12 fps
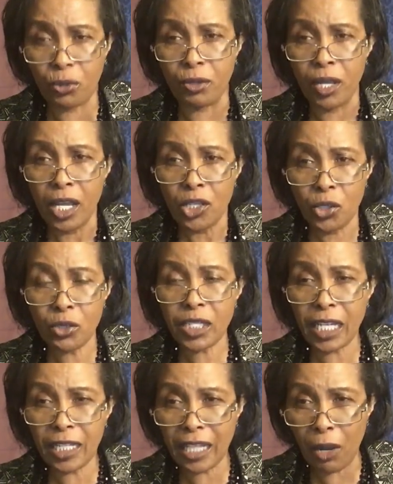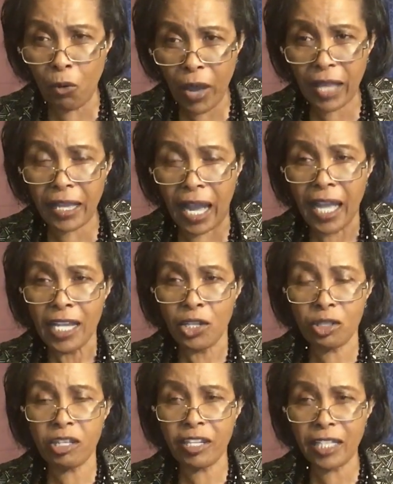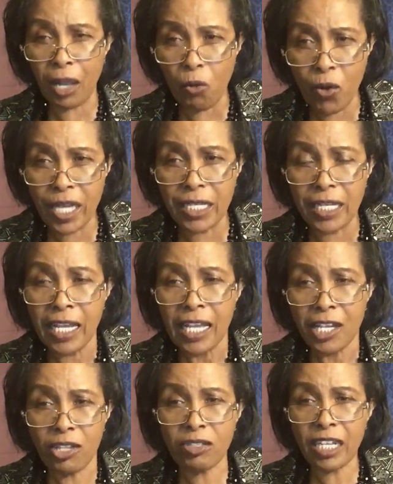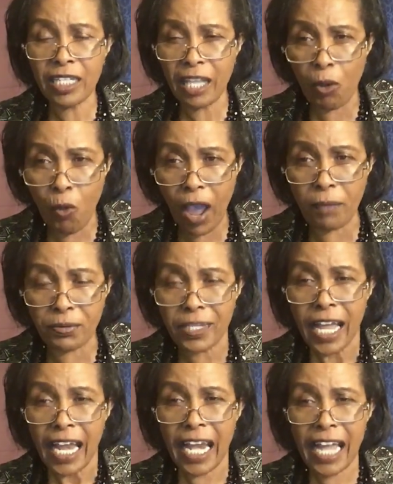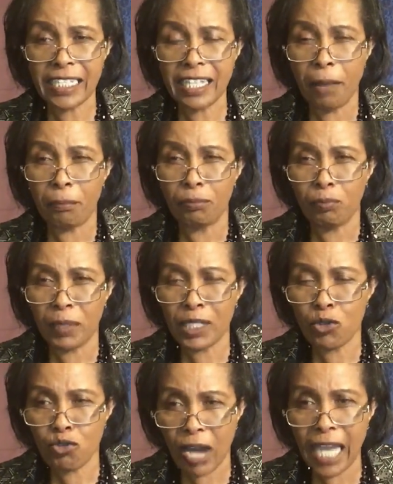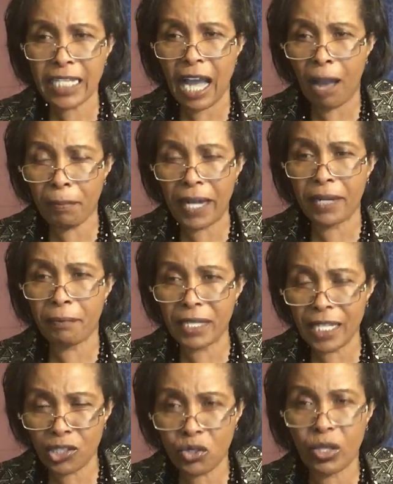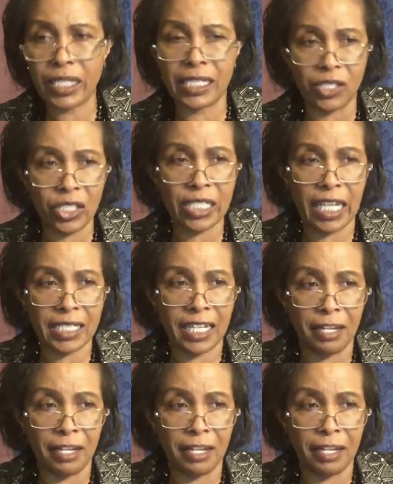using the weather, using the wind, using the waves, let them be dried up and be destroyed in Jesus' name.